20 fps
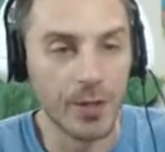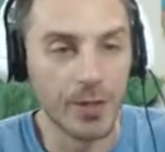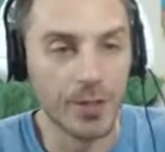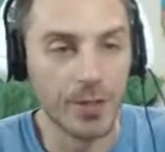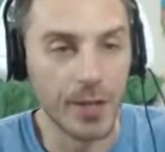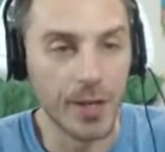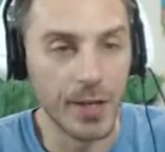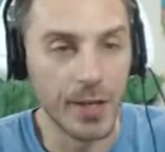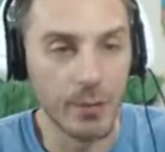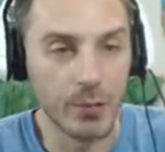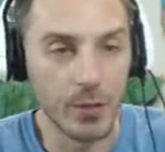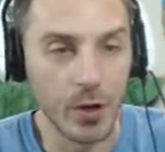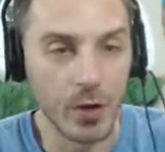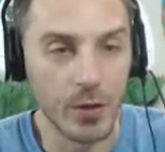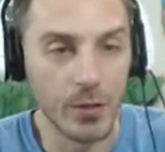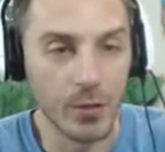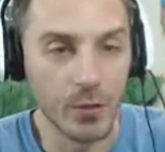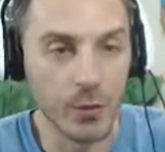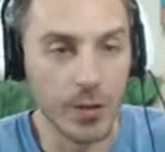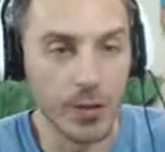the Stadium
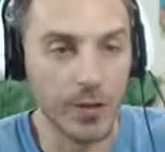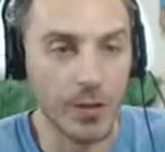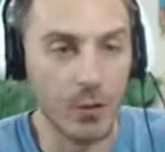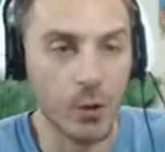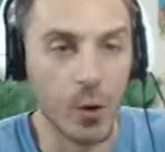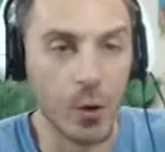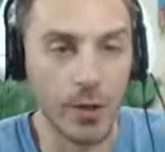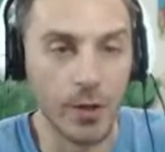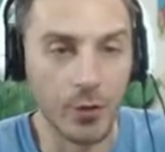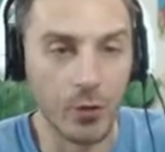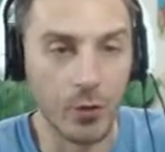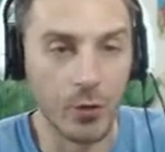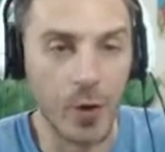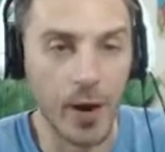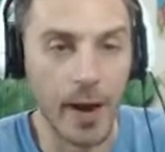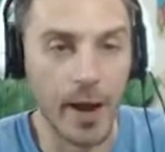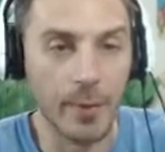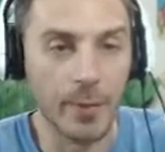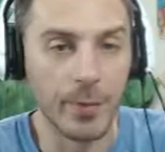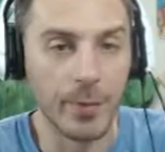card, so I can go ahead and
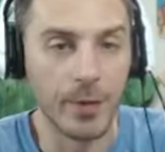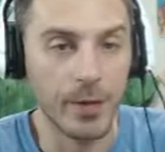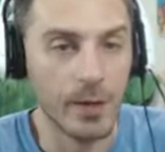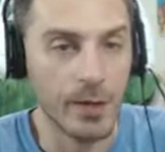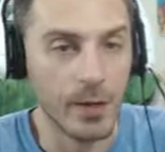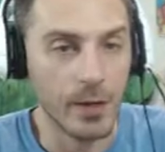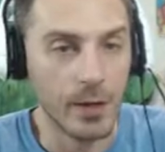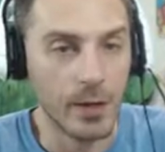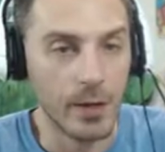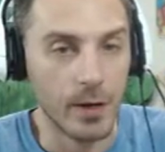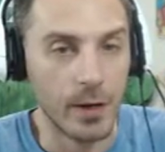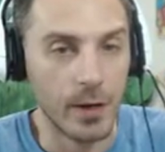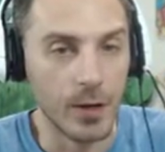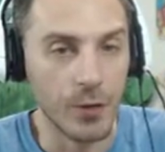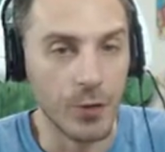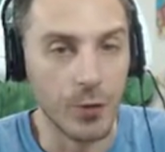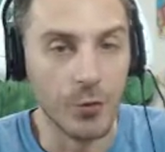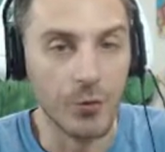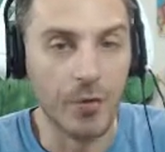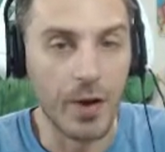grab
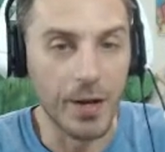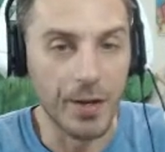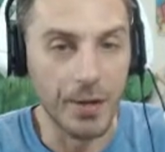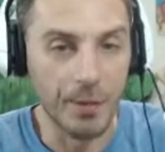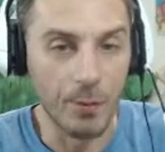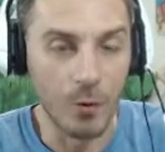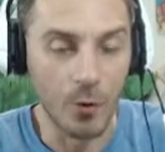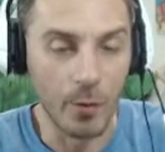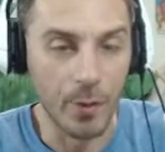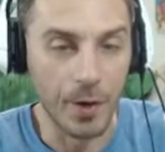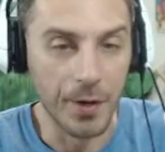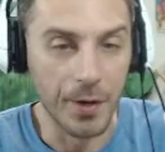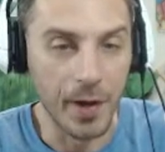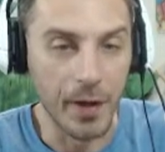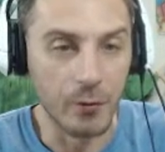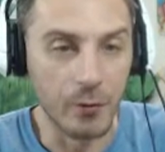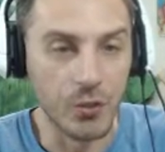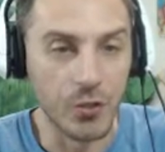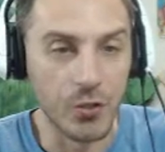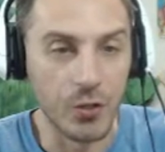a new fighting Pokemon
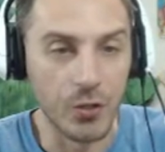every